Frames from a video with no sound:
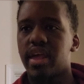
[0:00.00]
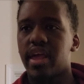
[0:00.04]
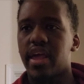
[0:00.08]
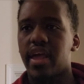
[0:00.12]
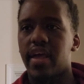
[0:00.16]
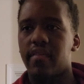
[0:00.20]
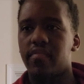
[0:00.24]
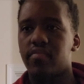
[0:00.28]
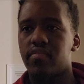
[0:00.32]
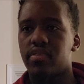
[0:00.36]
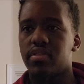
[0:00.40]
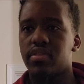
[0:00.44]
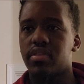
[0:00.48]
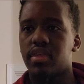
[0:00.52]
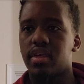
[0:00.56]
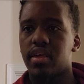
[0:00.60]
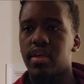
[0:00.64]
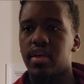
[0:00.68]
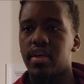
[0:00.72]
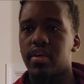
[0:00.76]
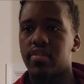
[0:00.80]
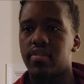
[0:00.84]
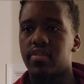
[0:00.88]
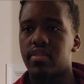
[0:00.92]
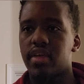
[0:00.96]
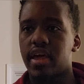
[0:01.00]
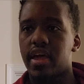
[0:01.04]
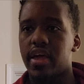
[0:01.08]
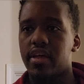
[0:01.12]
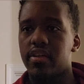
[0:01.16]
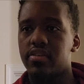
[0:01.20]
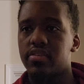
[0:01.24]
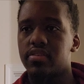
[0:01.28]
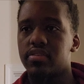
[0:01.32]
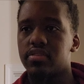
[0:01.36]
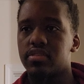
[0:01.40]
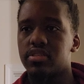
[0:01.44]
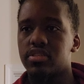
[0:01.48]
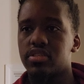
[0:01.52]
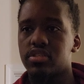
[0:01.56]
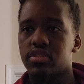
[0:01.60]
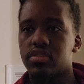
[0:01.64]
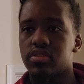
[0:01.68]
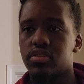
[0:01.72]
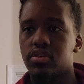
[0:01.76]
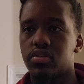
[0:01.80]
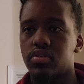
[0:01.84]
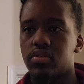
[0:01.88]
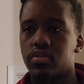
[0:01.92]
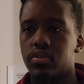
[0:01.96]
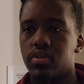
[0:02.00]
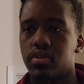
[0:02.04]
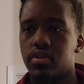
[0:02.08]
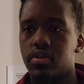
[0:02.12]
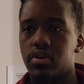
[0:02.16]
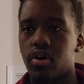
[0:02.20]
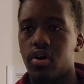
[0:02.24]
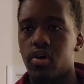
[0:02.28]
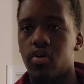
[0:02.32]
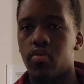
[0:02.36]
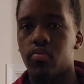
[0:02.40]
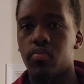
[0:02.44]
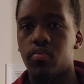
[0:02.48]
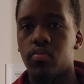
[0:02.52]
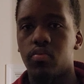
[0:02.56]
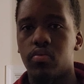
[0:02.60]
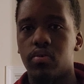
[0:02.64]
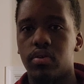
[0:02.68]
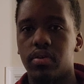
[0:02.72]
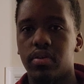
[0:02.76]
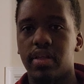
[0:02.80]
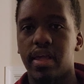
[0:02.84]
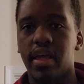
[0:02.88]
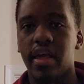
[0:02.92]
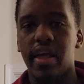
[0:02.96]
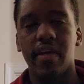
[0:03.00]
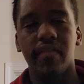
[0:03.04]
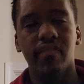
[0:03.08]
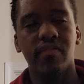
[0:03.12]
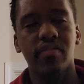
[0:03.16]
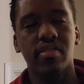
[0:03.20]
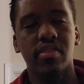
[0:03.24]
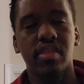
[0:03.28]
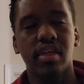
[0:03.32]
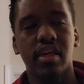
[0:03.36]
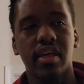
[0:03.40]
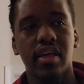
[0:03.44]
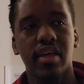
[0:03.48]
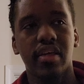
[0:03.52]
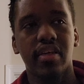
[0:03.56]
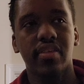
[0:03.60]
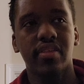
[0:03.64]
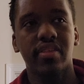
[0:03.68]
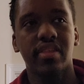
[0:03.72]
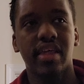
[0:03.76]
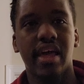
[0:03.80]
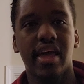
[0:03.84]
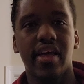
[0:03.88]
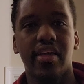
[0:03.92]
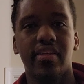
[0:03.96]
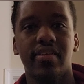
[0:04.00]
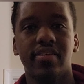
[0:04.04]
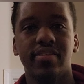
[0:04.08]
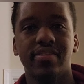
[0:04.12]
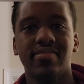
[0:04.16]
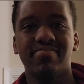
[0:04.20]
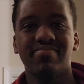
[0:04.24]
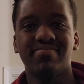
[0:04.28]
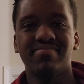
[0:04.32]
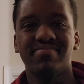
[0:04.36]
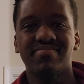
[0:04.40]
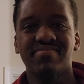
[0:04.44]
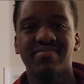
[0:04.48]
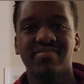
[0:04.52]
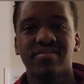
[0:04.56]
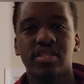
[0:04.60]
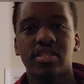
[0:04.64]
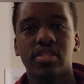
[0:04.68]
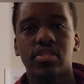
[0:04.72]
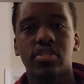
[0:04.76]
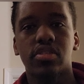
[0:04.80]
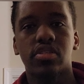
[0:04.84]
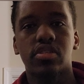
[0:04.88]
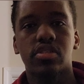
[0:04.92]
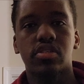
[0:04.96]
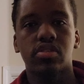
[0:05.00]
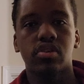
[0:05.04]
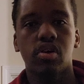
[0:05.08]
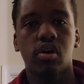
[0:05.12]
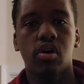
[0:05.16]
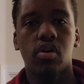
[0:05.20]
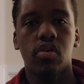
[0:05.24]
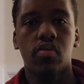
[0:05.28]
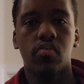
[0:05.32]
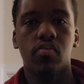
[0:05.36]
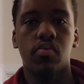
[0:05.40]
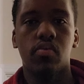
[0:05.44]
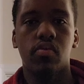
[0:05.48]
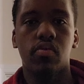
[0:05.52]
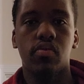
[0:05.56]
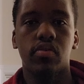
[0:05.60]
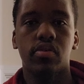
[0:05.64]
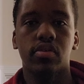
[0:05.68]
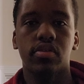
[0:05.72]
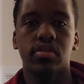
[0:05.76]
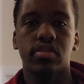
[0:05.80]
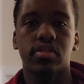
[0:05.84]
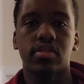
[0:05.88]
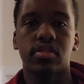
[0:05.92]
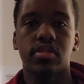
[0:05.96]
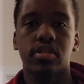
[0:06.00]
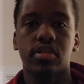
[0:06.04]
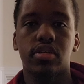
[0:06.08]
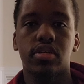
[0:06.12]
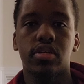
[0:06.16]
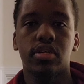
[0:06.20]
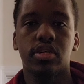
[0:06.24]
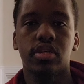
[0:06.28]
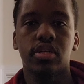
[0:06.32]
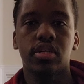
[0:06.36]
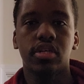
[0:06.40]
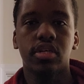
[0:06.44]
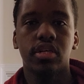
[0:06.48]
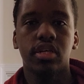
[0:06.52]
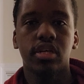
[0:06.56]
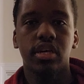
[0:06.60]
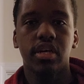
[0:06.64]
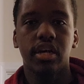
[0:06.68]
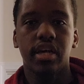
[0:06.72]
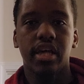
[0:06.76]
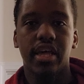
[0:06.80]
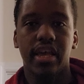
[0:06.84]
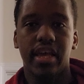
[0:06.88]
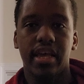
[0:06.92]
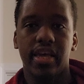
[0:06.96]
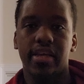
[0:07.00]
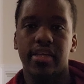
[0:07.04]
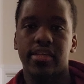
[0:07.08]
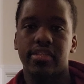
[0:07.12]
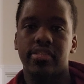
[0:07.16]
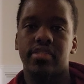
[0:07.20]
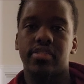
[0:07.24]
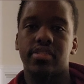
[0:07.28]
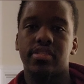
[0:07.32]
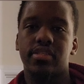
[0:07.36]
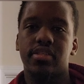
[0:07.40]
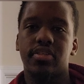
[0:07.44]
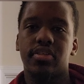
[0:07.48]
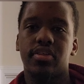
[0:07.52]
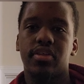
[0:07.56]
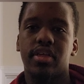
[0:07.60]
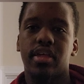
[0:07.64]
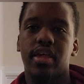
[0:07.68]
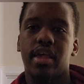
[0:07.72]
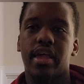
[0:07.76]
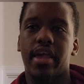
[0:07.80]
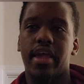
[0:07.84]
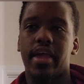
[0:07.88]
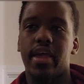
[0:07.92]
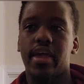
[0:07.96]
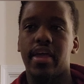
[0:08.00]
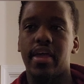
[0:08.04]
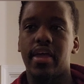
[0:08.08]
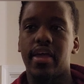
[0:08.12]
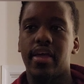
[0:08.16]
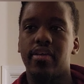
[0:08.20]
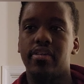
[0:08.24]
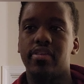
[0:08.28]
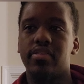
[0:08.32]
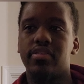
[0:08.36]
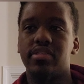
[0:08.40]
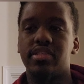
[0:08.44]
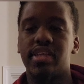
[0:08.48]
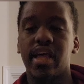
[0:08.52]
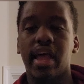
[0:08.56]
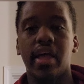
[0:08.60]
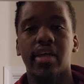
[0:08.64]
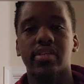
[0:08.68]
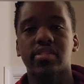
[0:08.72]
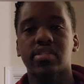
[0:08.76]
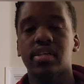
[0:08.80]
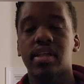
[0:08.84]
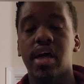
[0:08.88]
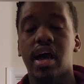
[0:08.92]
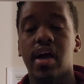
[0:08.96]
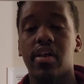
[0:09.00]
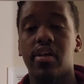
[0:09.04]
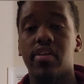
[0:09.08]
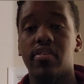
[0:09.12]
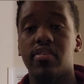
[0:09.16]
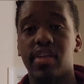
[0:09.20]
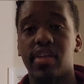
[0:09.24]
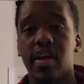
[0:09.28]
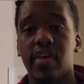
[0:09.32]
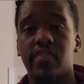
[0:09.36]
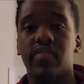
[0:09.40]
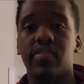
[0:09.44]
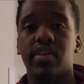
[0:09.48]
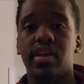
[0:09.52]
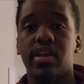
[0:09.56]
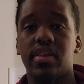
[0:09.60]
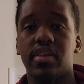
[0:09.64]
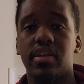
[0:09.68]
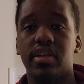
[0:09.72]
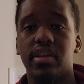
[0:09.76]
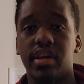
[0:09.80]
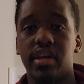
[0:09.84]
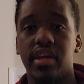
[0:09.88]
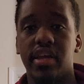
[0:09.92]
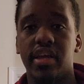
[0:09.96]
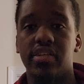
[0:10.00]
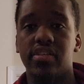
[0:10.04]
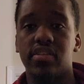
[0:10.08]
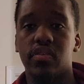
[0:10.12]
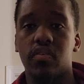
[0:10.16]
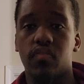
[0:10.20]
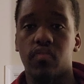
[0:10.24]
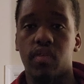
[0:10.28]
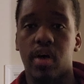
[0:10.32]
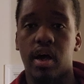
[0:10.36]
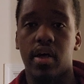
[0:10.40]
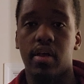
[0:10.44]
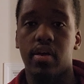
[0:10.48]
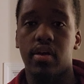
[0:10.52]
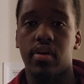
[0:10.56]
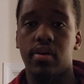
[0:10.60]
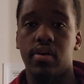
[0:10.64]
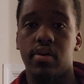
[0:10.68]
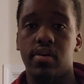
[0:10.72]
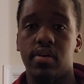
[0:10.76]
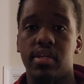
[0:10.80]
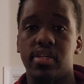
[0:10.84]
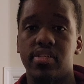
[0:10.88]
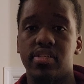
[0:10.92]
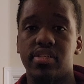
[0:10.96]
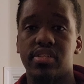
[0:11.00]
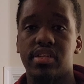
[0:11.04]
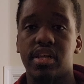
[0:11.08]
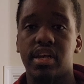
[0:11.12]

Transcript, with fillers: everything that Star War, everything that Star Wars is. And Zack Snyder definitely needs a writer on his